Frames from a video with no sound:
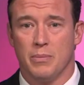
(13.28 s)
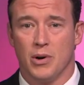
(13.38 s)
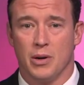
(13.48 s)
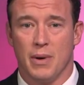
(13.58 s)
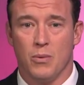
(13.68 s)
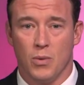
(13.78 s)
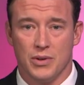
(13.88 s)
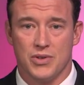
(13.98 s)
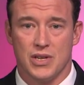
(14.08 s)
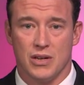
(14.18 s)
Party by one
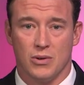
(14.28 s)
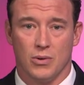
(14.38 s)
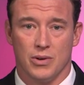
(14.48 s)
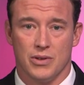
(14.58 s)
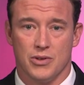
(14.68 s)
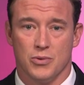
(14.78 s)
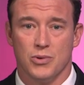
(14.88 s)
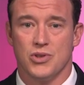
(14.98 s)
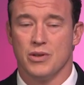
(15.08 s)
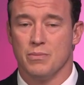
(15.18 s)
seat, according to the
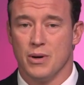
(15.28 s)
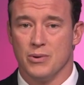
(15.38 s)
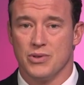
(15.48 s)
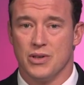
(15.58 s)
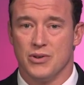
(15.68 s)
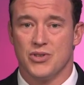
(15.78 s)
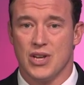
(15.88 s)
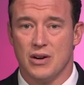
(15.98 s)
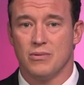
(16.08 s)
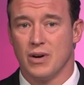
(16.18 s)
Jerusalem Post. Their
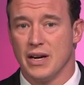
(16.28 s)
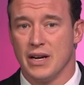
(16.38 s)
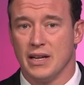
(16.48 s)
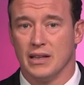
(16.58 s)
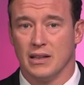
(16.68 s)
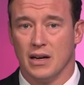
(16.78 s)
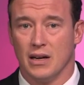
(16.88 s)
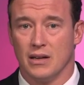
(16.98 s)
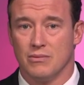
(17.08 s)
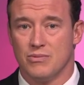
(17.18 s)
center right and
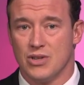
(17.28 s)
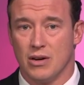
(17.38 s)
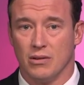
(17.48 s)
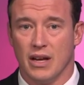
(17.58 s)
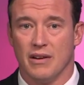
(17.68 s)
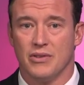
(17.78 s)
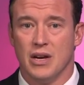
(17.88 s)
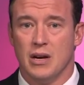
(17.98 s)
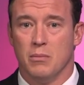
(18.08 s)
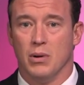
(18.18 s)
uh, center left
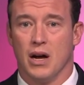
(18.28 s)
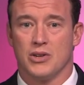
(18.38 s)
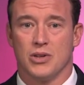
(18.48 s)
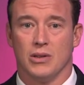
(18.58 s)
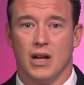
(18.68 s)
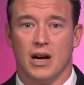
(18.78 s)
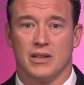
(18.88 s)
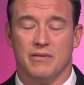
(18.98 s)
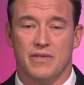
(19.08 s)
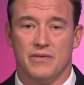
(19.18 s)
blocks are locked
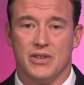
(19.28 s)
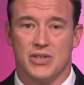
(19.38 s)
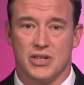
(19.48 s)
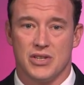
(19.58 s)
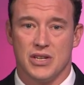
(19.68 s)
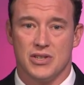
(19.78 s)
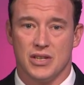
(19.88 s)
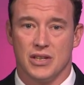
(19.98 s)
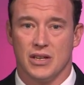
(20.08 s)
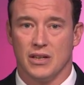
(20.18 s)
in 56 seats
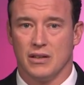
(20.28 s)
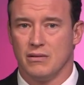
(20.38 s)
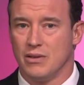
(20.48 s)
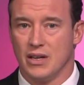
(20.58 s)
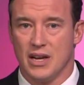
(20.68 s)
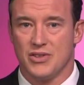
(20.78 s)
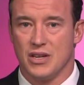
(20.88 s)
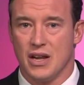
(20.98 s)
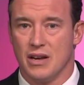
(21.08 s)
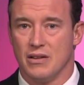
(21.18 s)
in the
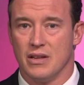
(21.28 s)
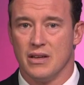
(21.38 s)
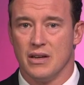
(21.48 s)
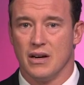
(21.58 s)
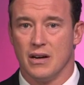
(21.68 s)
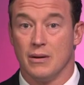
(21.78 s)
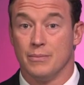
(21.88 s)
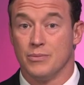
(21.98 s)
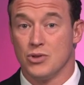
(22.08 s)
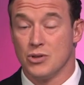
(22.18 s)
Knesset and the uh, um,
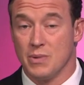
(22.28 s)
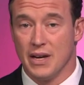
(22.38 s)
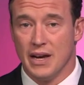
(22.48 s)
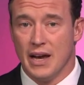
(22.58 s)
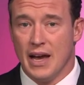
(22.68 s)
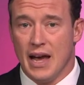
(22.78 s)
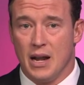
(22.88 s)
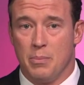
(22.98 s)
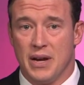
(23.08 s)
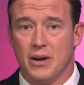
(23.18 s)
excuse me and
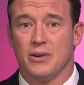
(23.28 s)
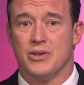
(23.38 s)
appear to